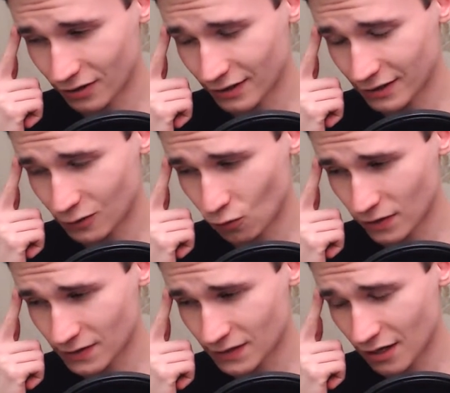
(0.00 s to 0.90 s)
It
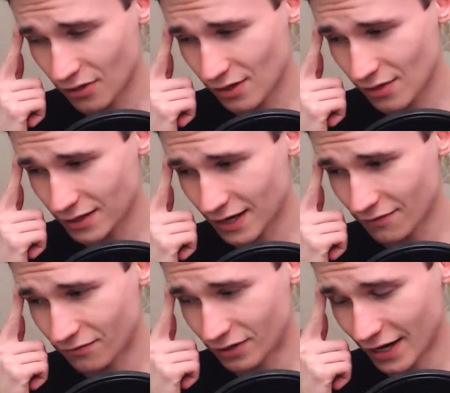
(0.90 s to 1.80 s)
was something that
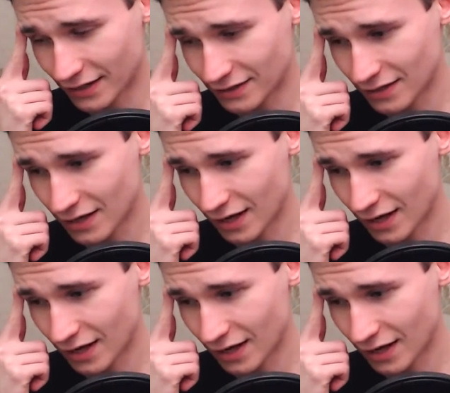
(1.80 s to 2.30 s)
I've read